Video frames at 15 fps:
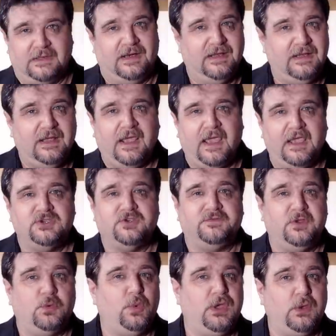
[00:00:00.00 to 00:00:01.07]
The leading edge
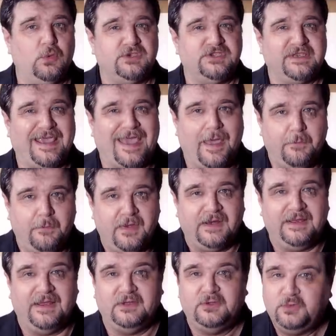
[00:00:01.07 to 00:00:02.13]
of the wing was
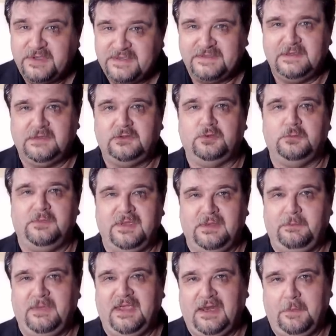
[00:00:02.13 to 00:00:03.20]
cambered and twisted to
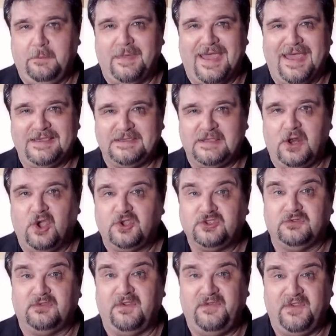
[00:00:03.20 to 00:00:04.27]
minimize the
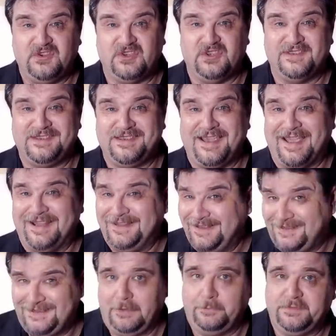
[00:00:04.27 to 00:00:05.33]
loss of efficiency at the
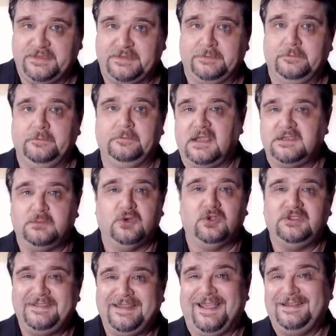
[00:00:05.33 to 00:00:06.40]
tips. A
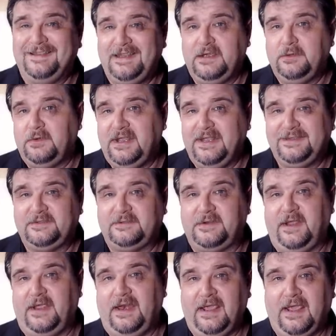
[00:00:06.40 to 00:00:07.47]
small 10-degree
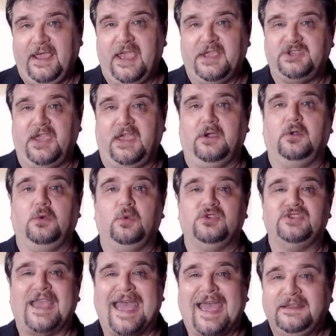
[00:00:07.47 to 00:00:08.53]
trailing edge angle
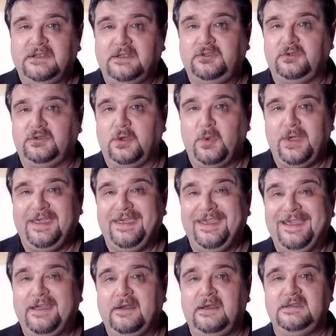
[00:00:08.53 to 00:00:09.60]
was added to the wing,
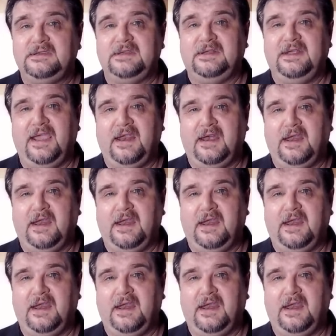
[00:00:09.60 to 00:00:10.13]
increasing the